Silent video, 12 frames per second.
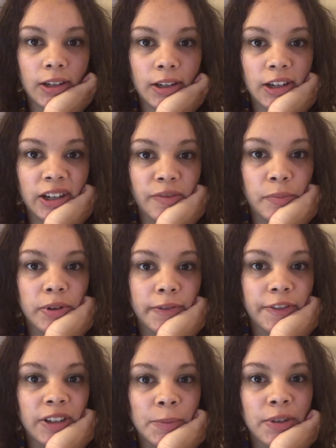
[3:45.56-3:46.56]
I've been
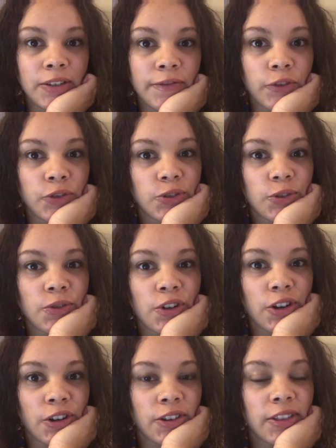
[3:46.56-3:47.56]
filming for so long